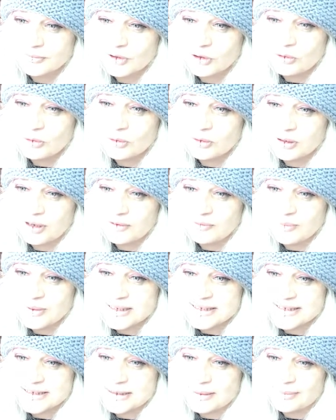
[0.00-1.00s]
Oh, I
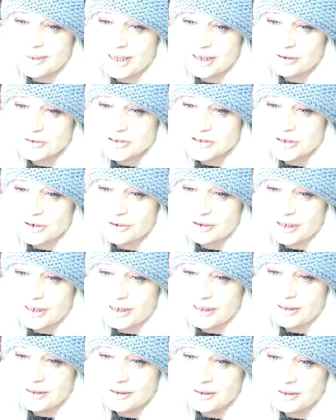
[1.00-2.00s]
missed some. Hang on,
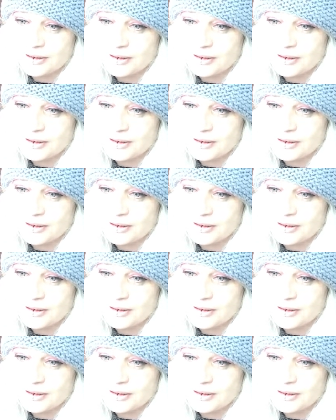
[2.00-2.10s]
sorry.